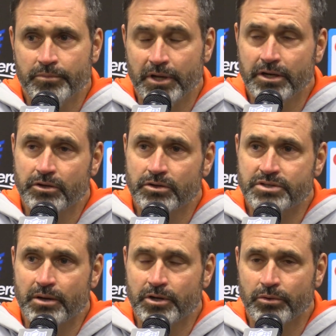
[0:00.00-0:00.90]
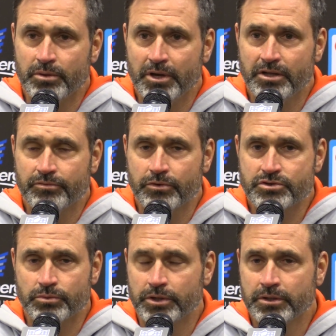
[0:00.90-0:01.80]
They did a good job. You know, he made the
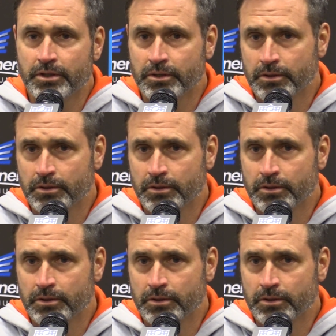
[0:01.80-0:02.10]
first one,